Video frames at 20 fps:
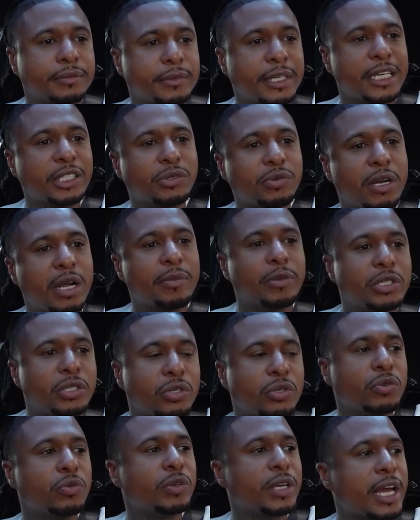that's what I'm going
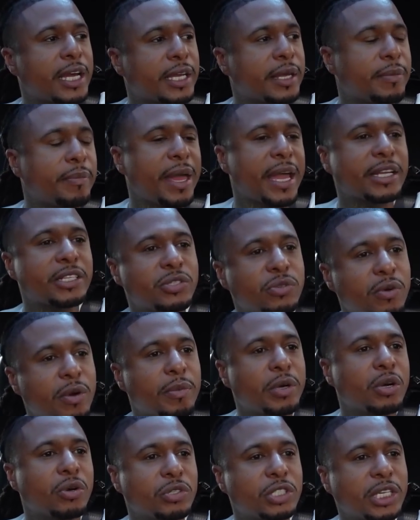to do. When I get back to them,
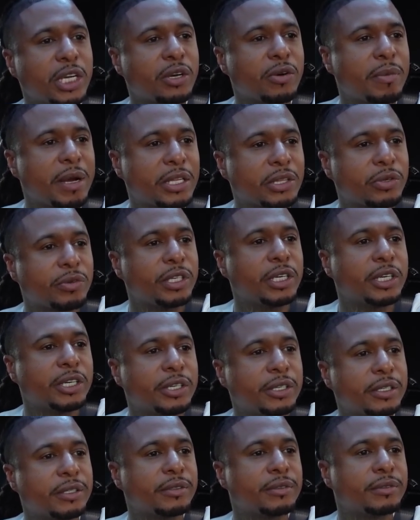I'm going to go check on my
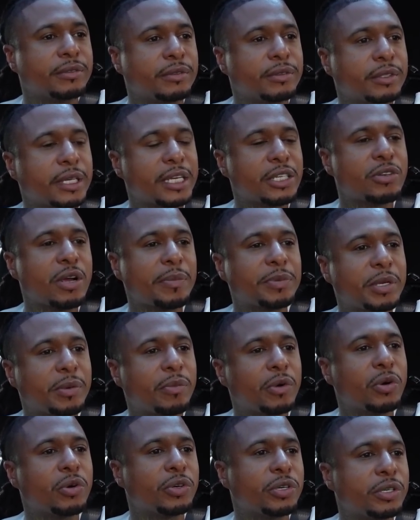300. They dropped the
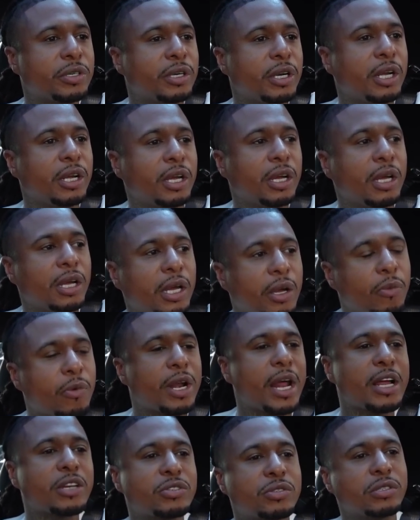
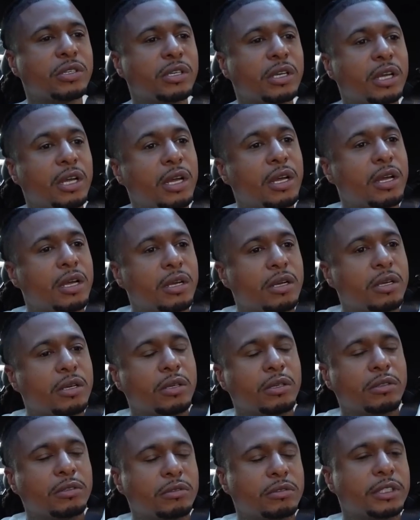motor
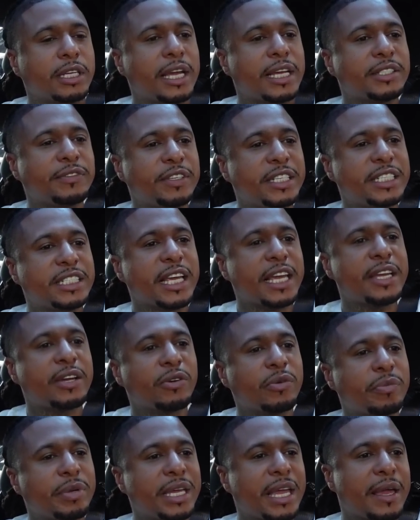the SVJ
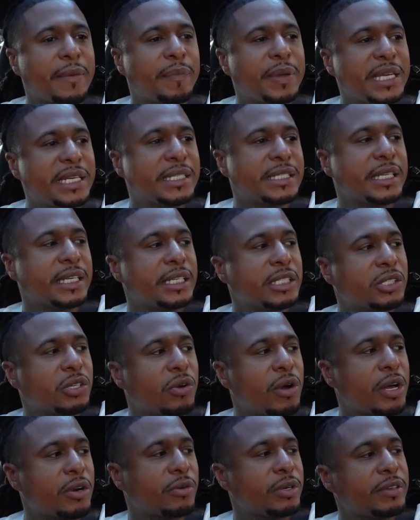gonna be at PC, so
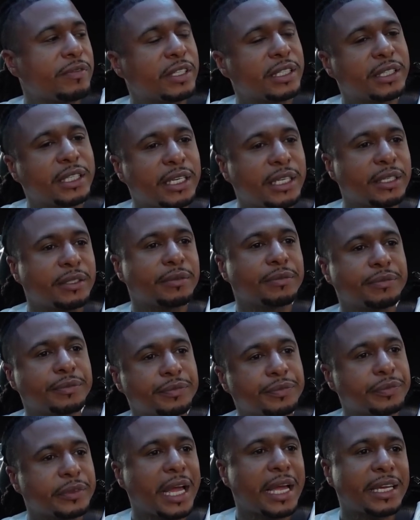I don't even think
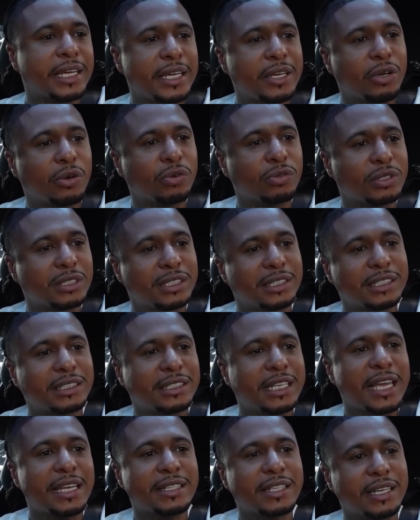like he gonna
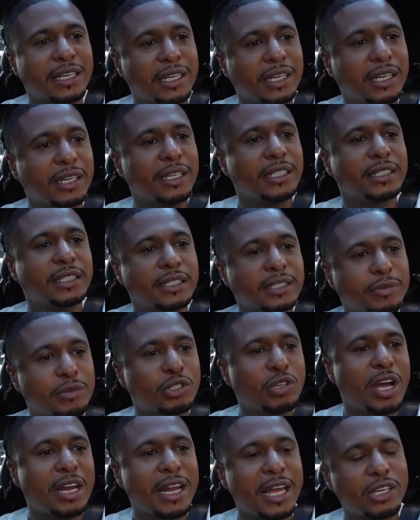take the colors. Cause I'm
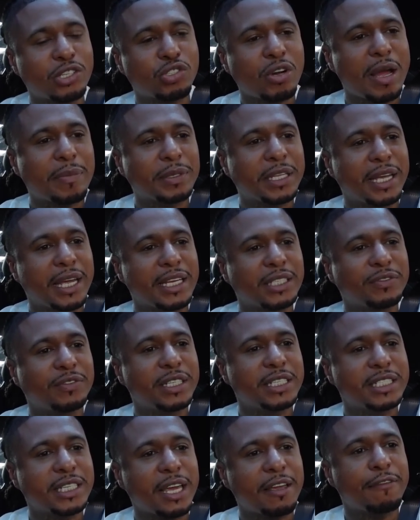trying to drop the
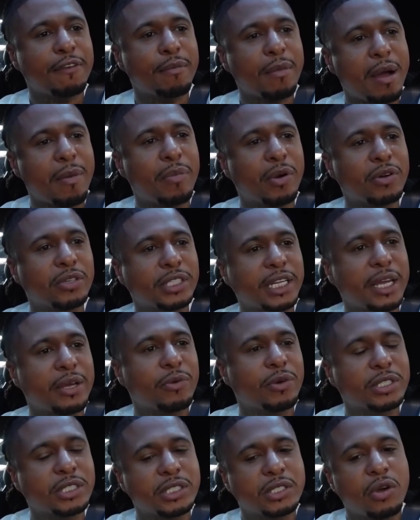SVJ for my birthday,
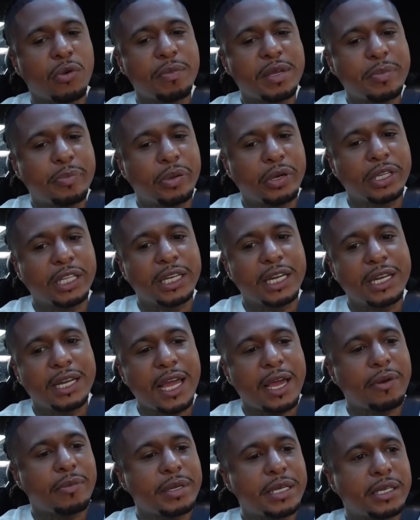which is gonna be pulling it
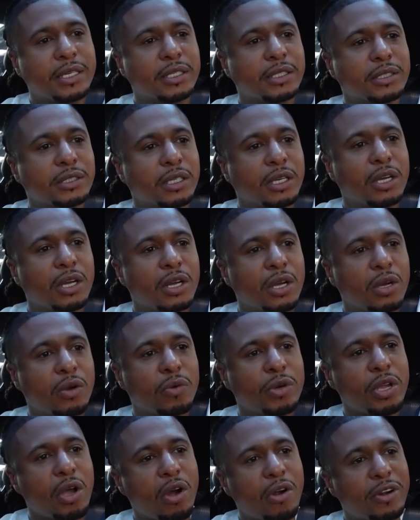out because
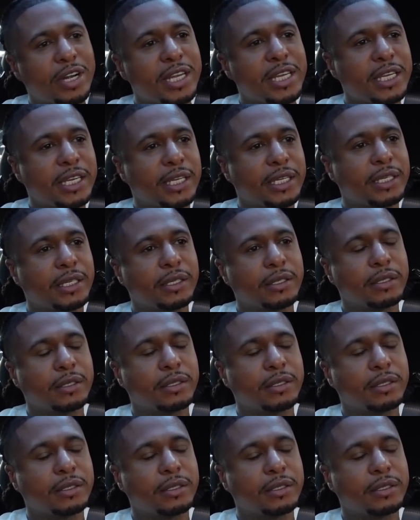we already in